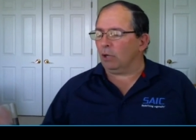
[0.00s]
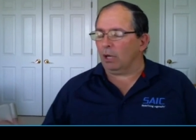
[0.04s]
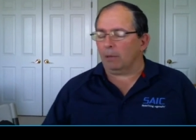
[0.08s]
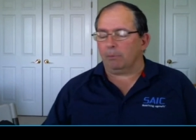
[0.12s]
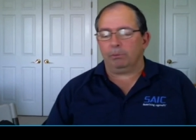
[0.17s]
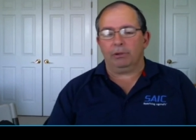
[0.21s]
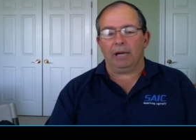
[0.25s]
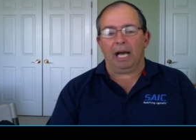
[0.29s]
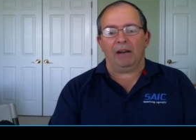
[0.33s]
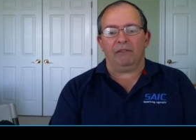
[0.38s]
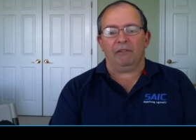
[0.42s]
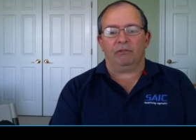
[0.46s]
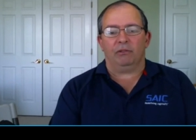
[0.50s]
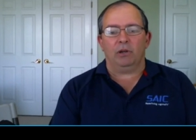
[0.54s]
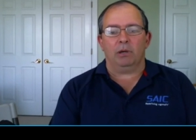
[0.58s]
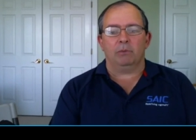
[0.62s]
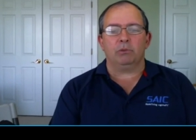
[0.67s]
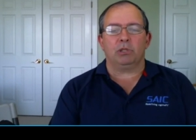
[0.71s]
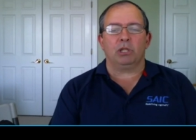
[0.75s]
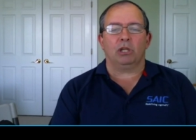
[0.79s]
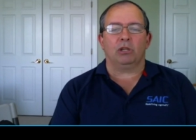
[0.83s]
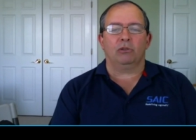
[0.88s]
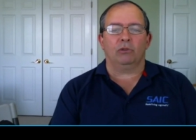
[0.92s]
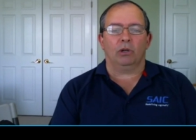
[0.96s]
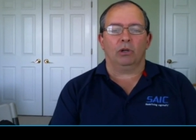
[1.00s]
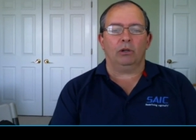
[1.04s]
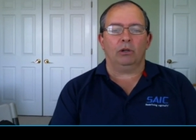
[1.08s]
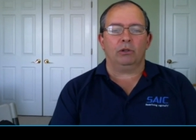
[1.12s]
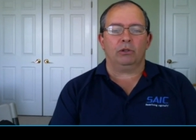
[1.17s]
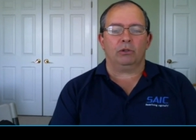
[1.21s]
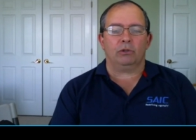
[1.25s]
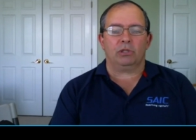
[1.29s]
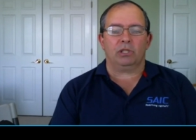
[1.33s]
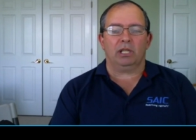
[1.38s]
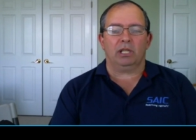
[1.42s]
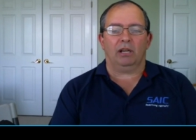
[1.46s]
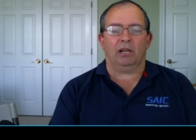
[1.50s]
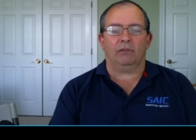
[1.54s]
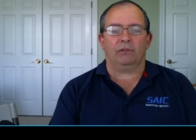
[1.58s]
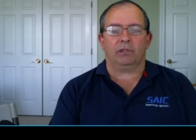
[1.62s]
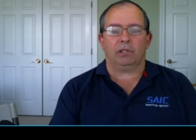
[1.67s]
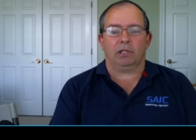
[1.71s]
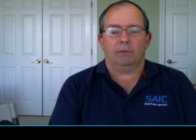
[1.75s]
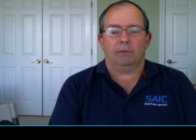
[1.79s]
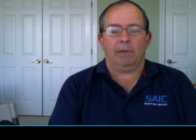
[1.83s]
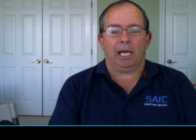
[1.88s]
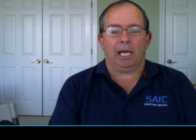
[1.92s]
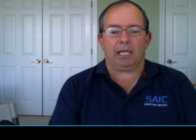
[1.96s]
a platform to grow yourself to
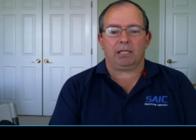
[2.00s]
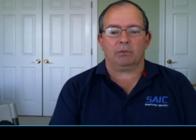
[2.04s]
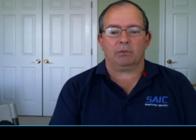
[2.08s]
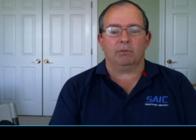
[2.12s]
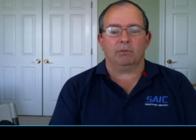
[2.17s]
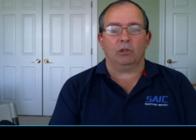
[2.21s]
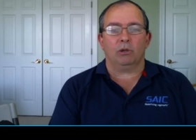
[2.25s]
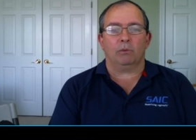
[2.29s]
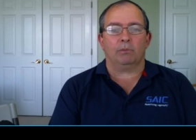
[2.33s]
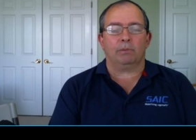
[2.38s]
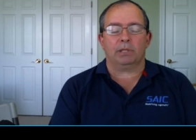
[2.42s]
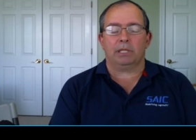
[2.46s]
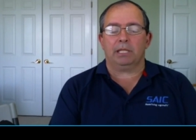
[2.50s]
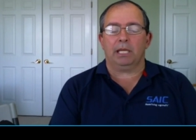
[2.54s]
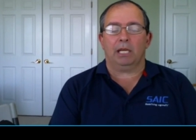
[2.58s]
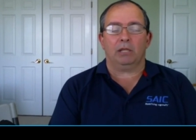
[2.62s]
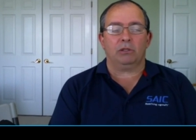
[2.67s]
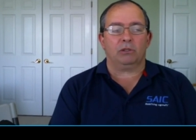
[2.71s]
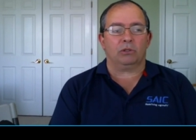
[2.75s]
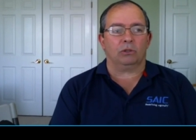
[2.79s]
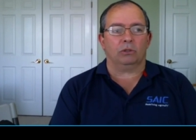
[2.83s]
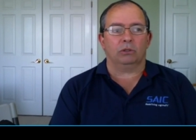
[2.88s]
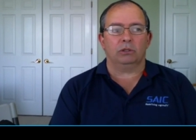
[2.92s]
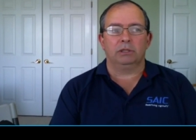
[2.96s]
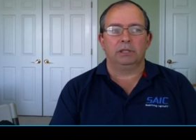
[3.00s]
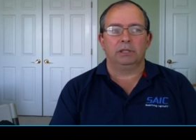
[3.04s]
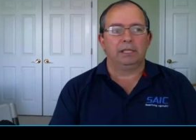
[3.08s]
the maximum of your potential